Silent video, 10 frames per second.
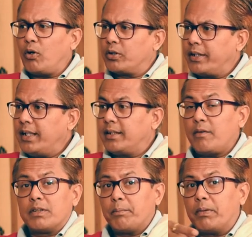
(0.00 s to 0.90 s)
already,
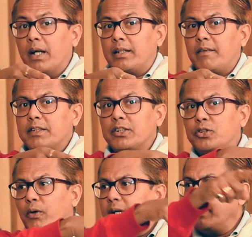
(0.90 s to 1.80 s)
there was a
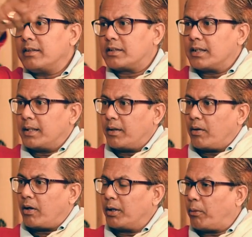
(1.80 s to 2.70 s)
joint
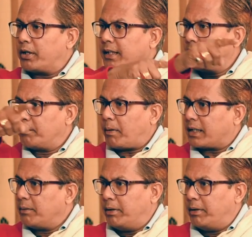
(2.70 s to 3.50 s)
all political party